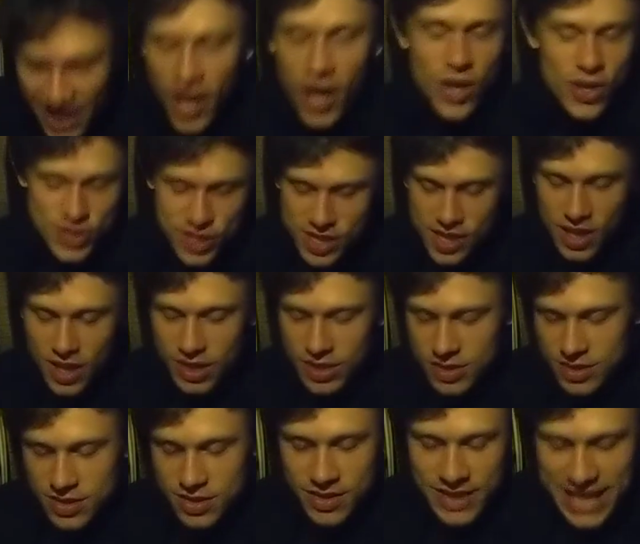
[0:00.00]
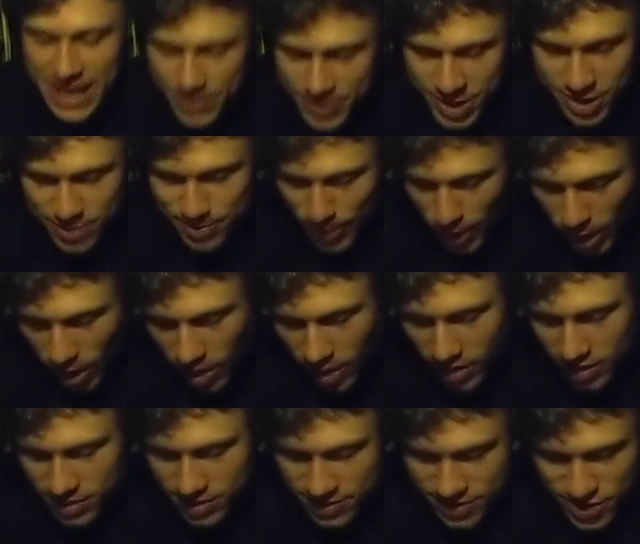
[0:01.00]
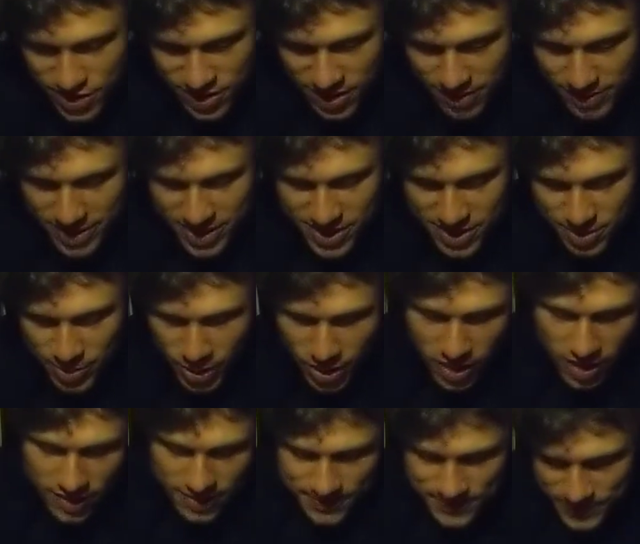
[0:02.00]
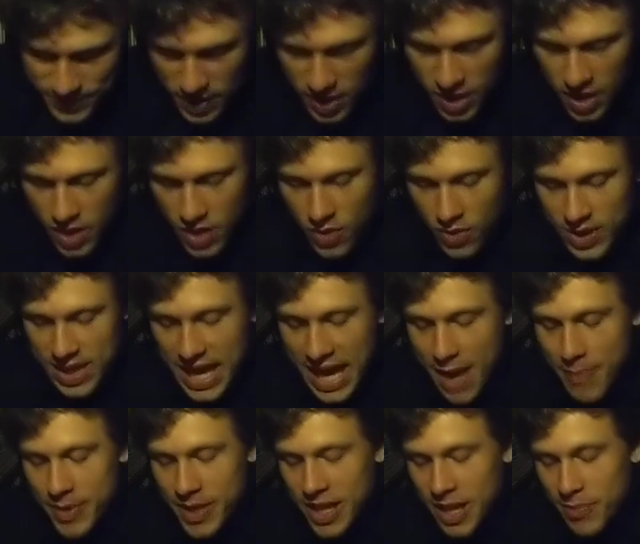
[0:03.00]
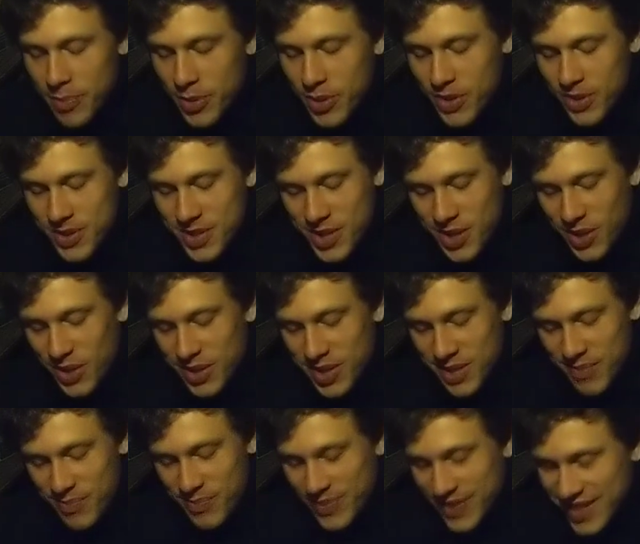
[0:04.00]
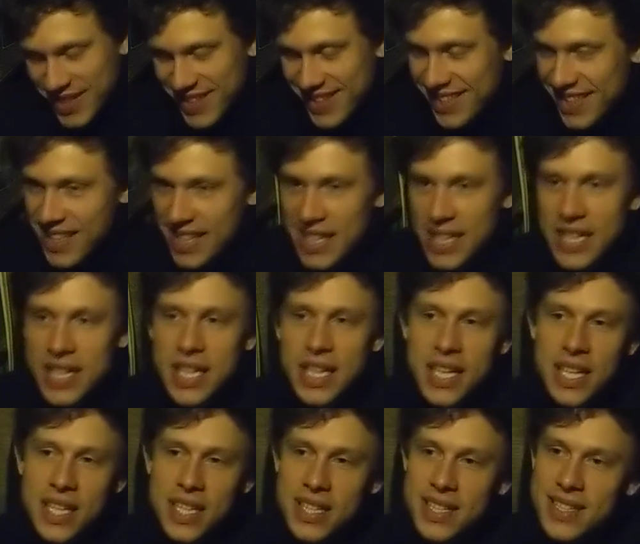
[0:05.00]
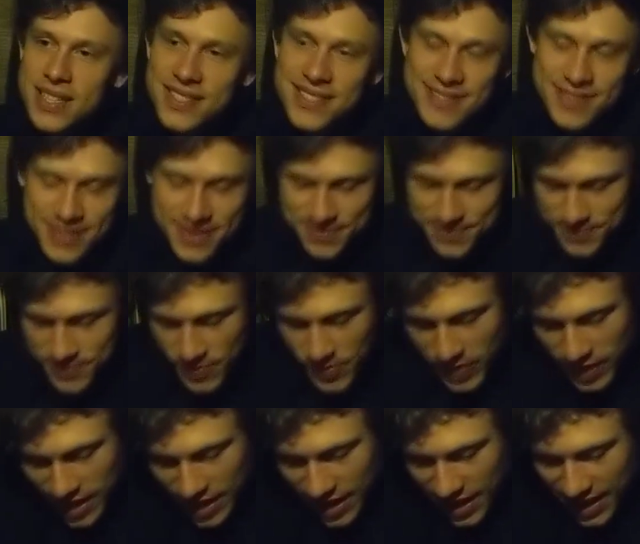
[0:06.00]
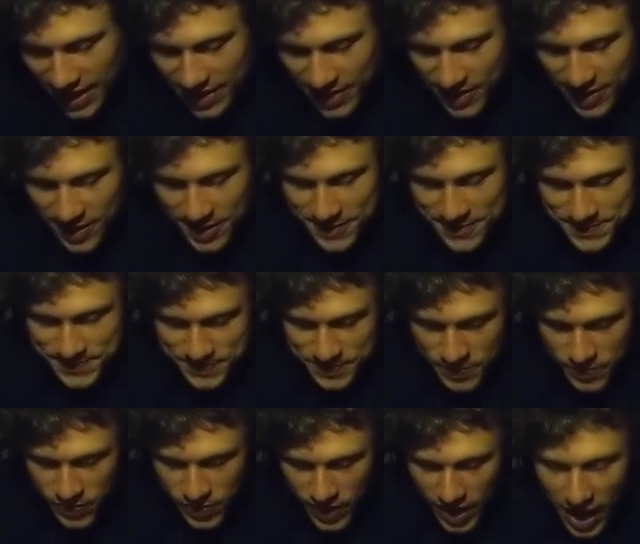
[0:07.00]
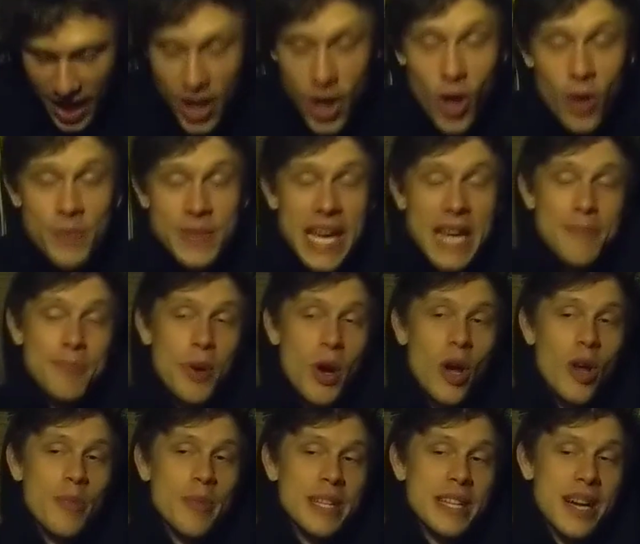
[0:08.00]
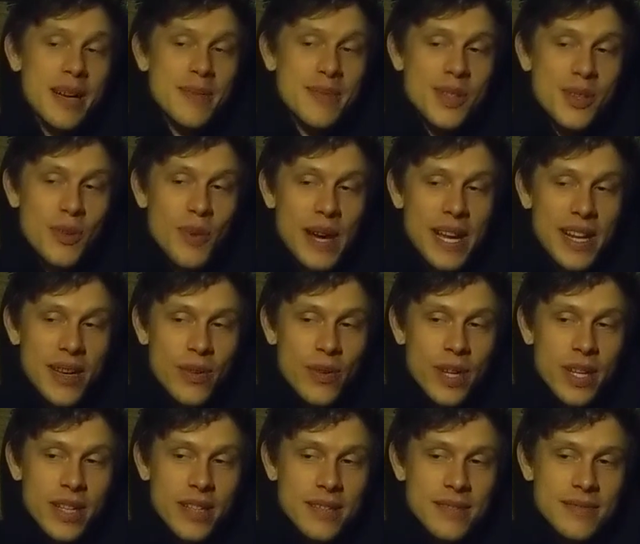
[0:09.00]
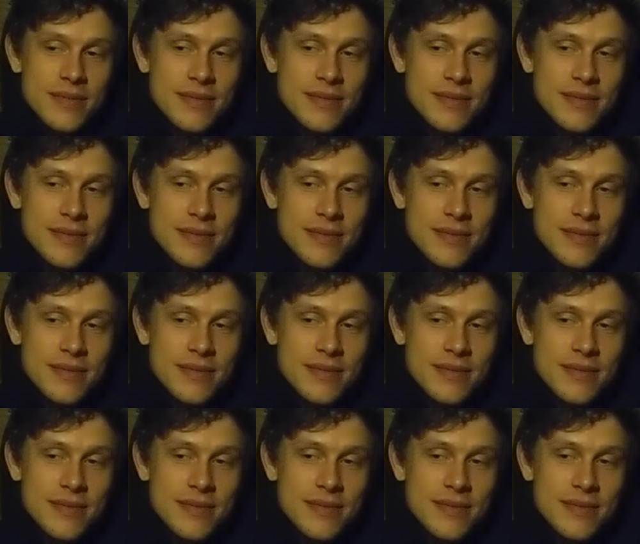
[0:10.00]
Also, what happened to your ball? Do you not miss your ball? When the happy couple told, like, I don't know. I hope that ball becomes her wedding ring.